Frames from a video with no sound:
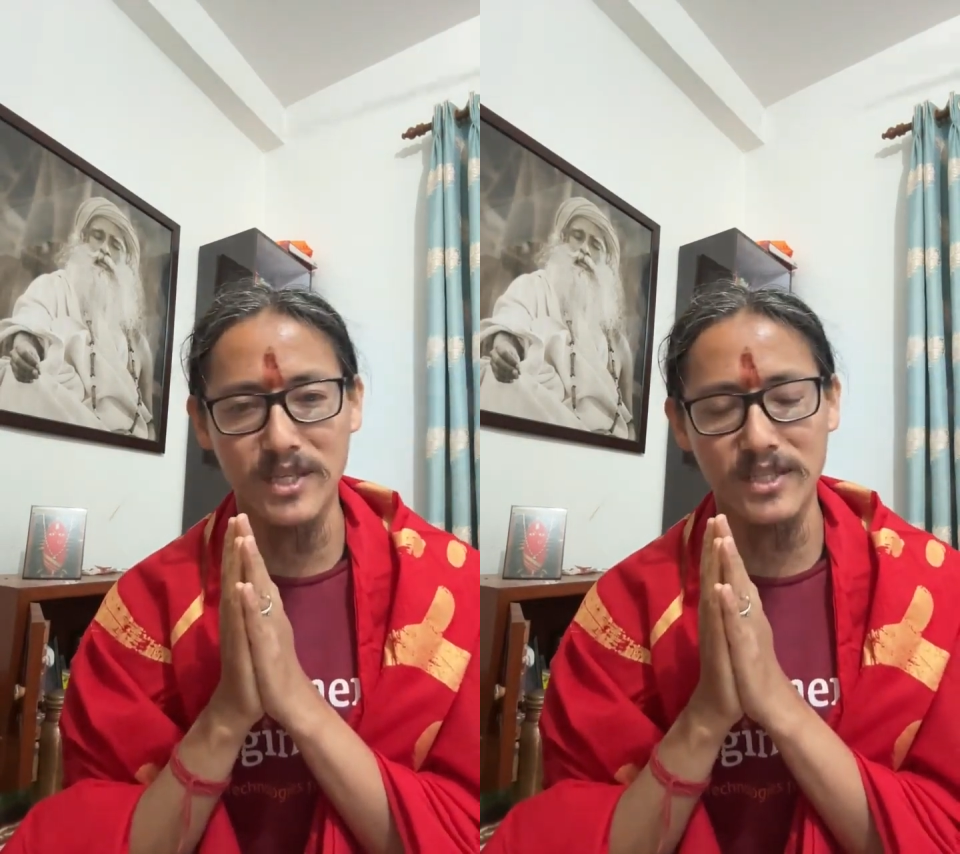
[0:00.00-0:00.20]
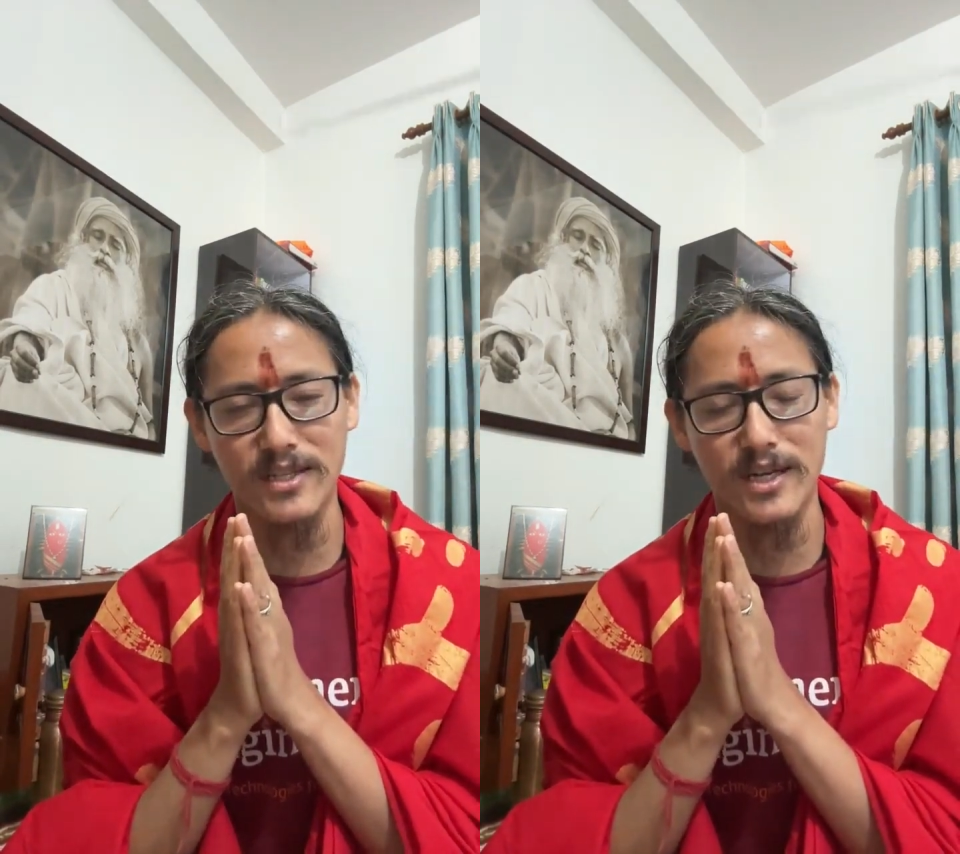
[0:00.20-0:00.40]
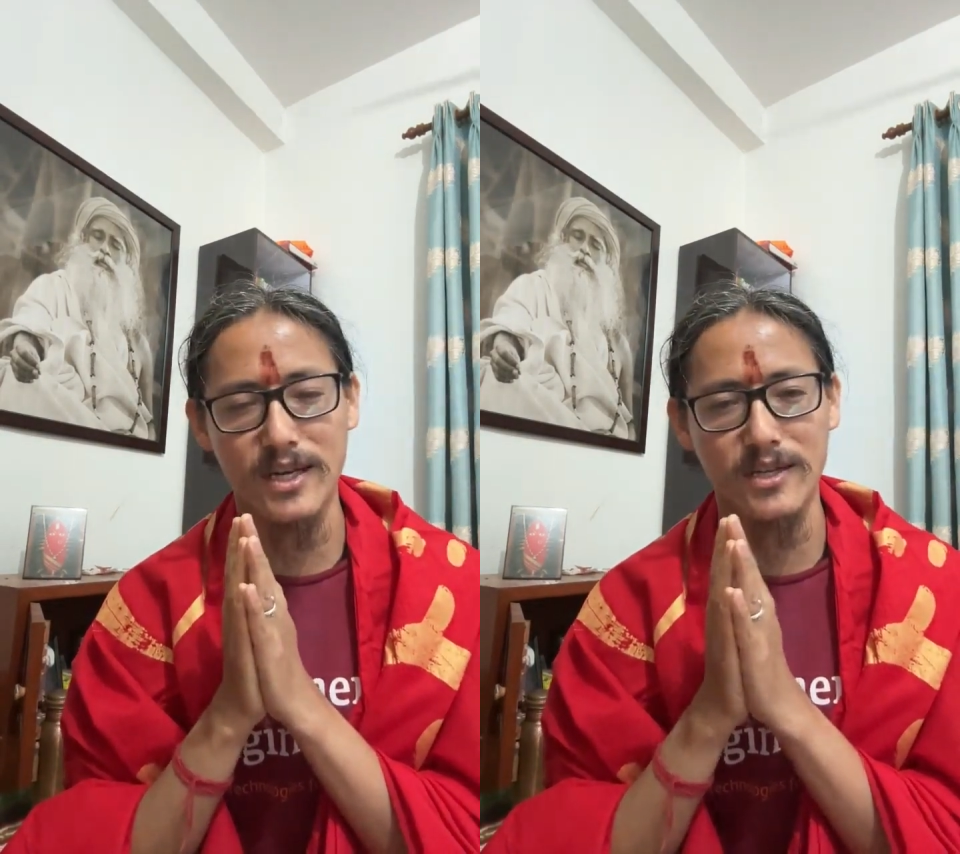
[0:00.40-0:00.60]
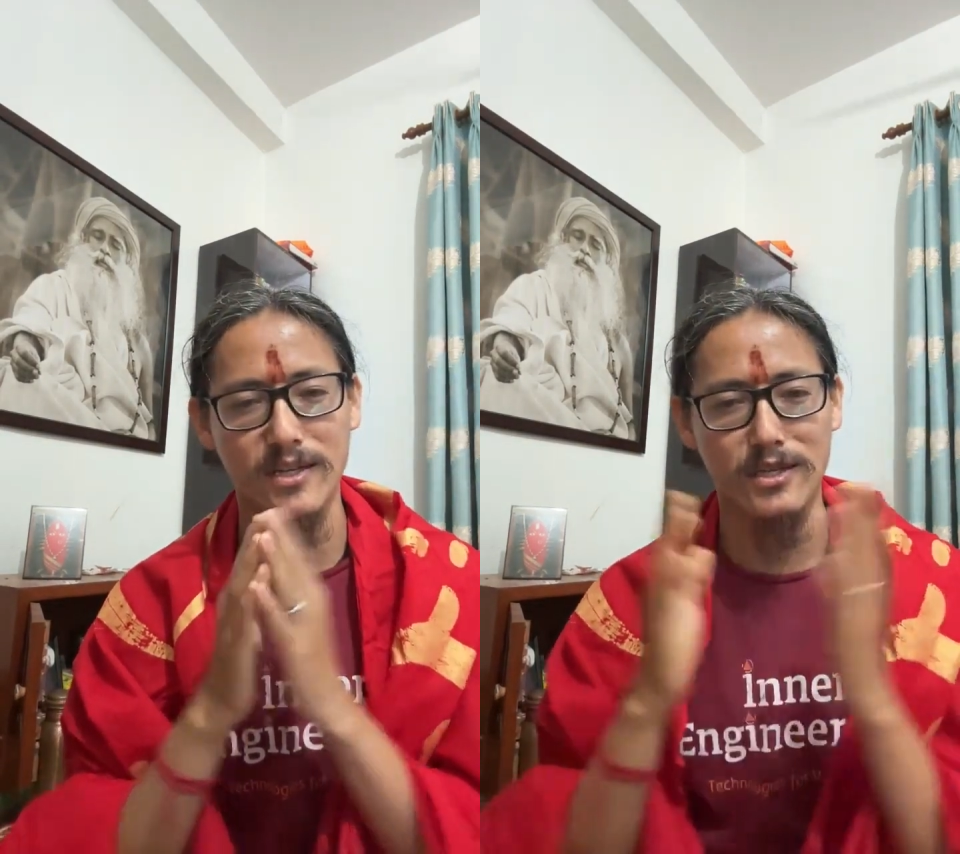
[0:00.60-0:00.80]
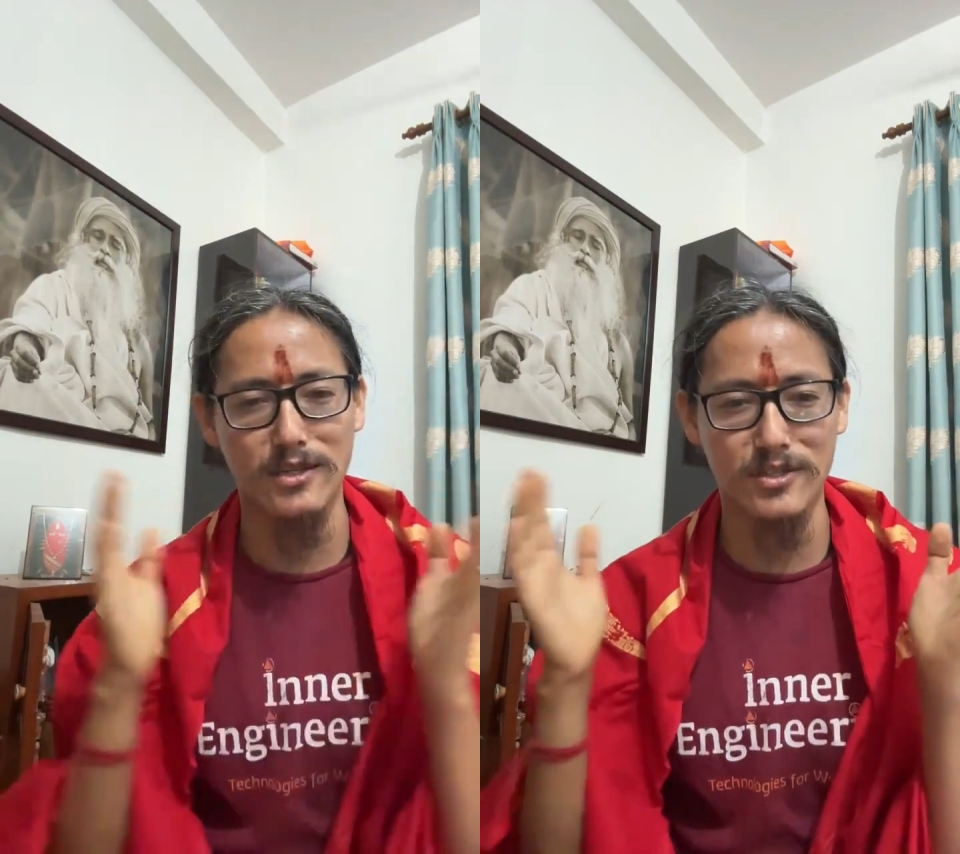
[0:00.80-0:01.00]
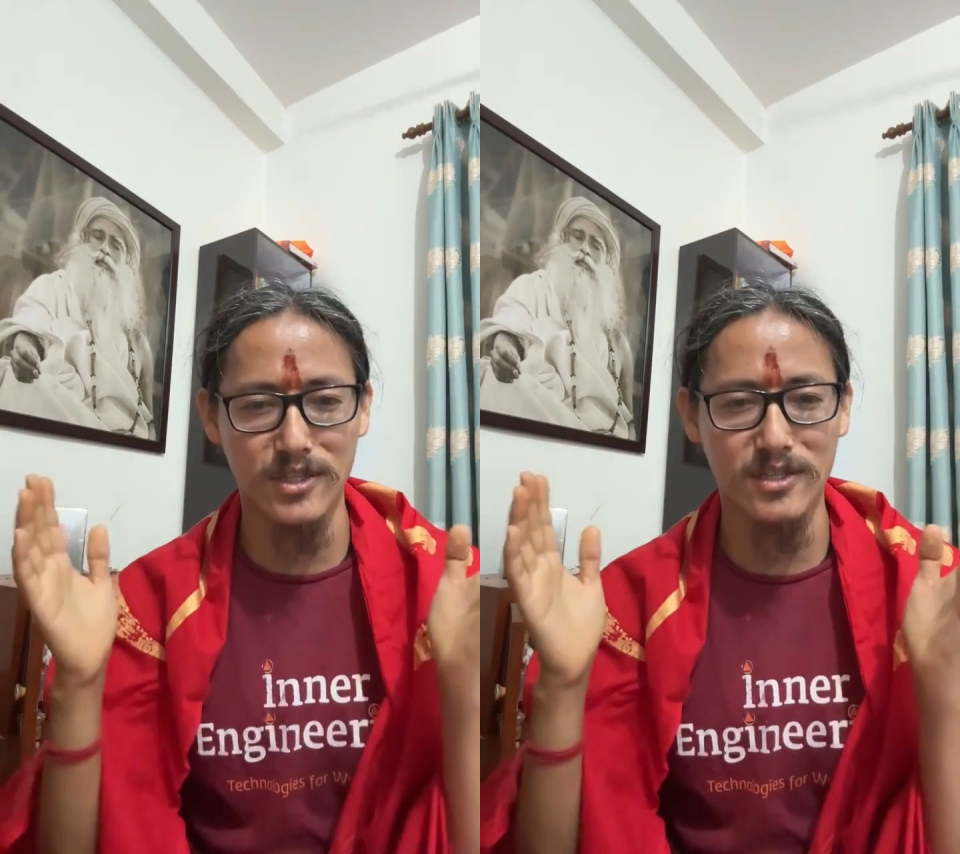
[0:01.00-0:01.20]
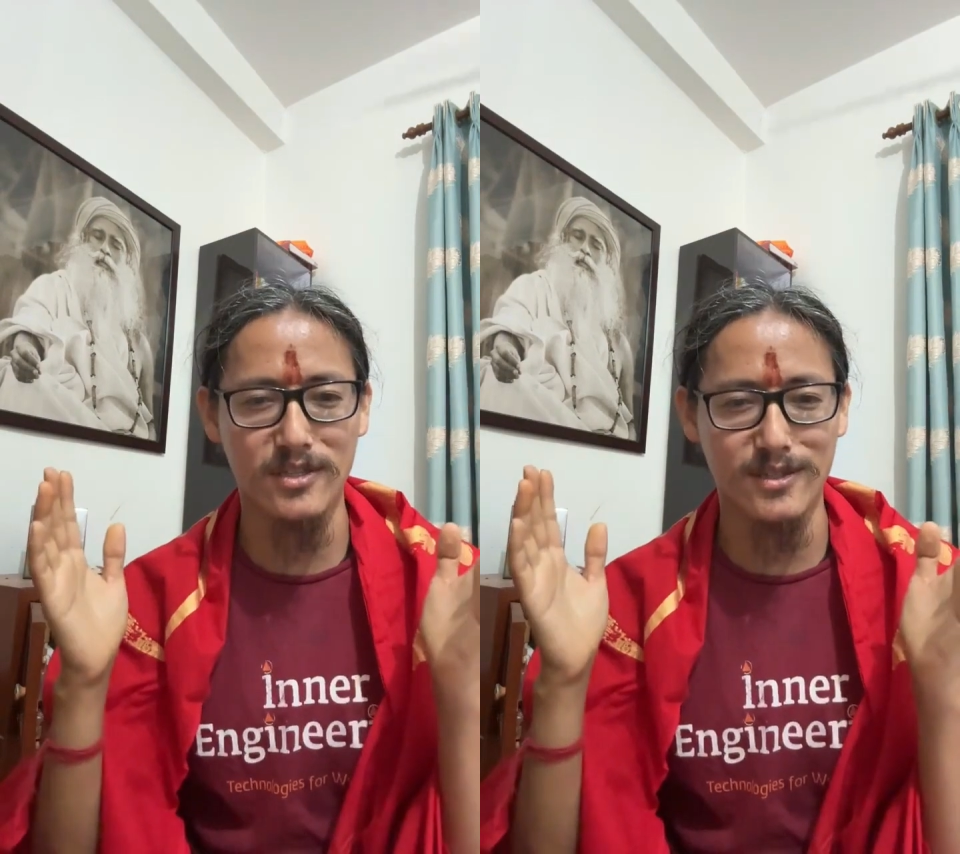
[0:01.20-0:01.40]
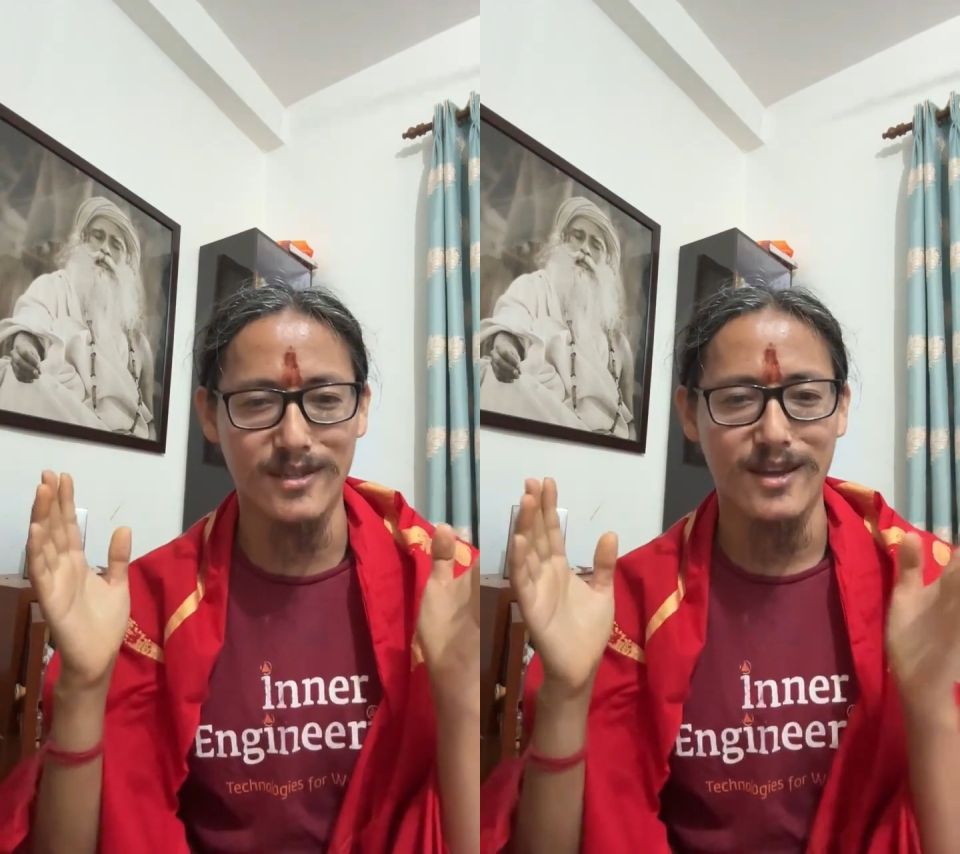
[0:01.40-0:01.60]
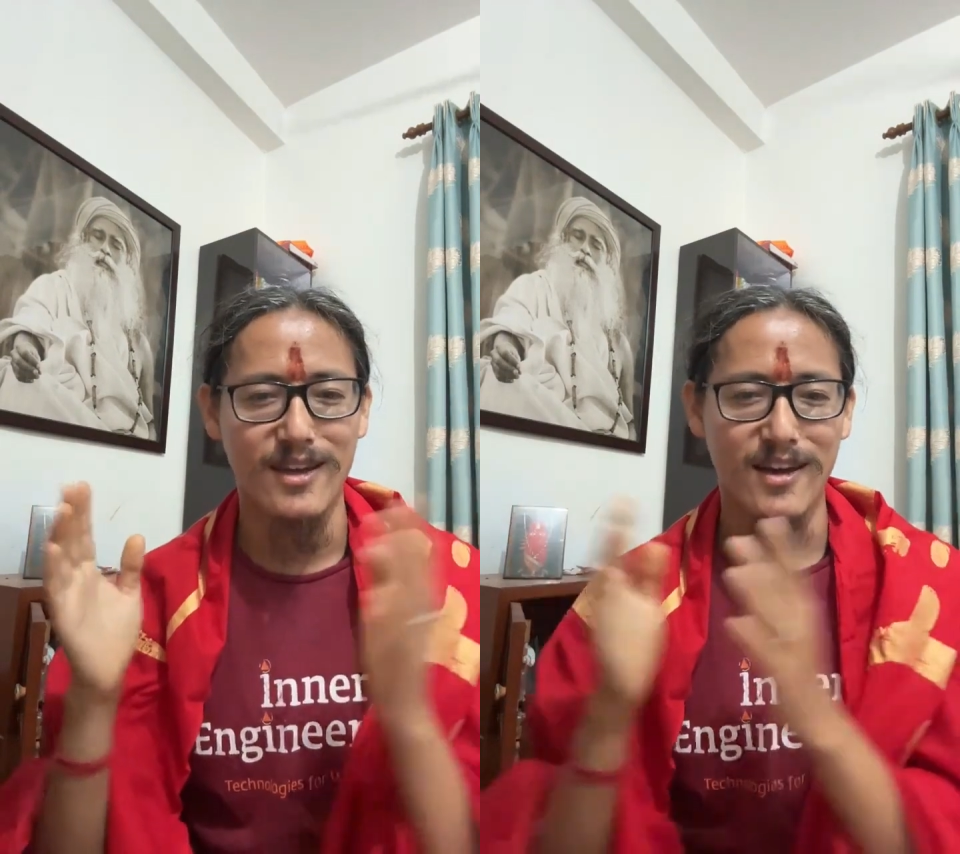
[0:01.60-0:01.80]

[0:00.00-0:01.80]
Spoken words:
mentioned that like the energy is